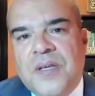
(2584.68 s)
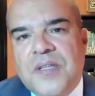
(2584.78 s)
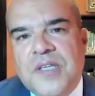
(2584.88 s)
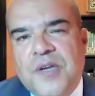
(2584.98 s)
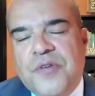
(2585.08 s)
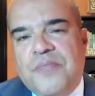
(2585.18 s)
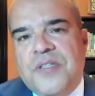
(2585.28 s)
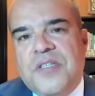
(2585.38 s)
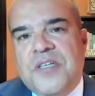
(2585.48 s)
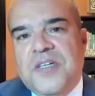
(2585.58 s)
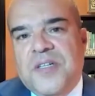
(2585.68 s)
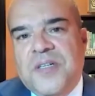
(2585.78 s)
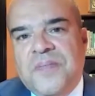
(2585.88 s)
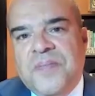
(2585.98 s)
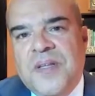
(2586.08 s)
David Baddiel,
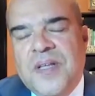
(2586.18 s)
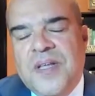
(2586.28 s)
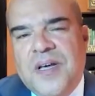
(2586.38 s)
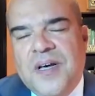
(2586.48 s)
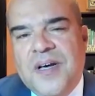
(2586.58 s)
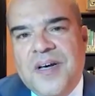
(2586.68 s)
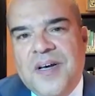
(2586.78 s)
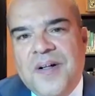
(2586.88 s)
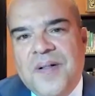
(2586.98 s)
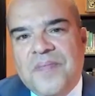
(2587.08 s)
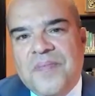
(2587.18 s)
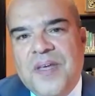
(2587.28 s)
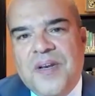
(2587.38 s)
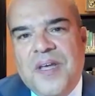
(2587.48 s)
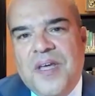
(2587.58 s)

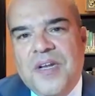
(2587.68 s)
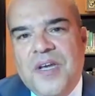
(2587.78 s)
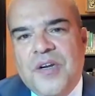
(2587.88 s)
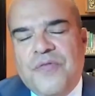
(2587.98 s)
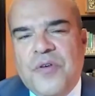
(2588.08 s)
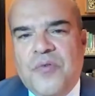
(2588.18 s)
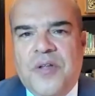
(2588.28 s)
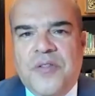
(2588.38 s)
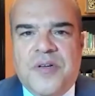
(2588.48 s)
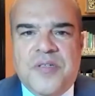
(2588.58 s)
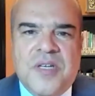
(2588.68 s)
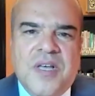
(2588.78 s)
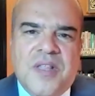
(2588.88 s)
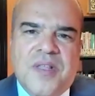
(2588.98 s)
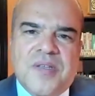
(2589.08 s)
and a few others,
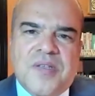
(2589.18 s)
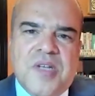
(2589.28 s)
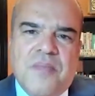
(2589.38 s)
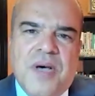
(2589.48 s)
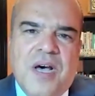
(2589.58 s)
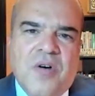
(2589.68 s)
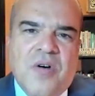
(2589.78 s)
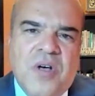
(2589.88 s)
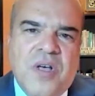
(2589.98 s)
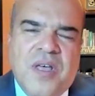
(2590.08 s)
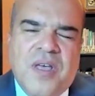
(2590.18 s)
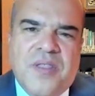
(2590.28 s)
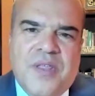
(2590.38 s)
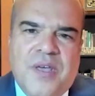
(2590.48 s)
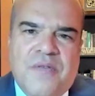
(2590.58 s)
that somehow
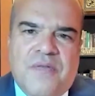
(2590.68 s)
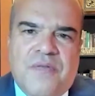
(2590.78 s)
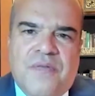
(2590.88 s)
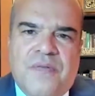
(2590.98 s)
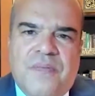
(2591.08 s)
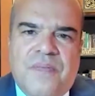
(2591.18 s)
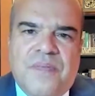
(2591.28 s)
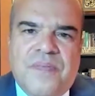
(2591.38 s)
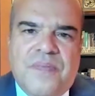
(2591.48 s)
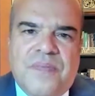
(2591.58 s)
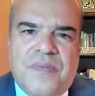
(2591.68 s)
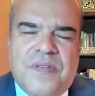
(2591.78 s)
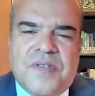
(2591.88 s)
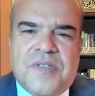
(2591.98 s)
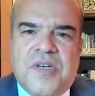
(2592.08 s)
they've
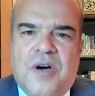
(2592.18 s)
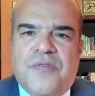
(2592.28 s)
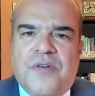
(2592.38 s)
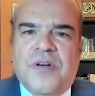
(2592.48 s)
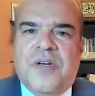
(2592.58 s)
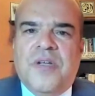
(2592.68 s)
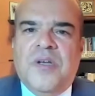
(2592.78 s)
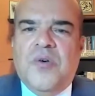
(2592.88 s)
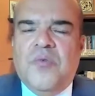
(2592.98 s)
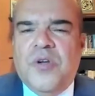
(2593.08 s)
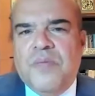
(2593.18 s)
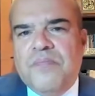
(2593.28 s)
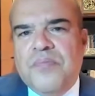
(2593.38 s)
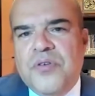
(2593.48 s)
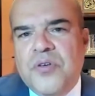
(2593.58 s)
discovered what a
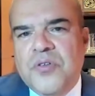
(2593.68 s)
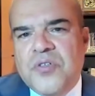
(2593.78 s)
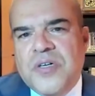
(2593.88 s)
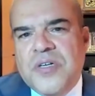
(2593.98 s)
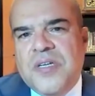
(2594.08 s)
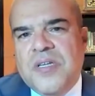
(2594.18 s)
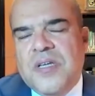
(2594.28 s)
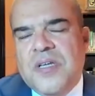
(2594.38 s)
putrid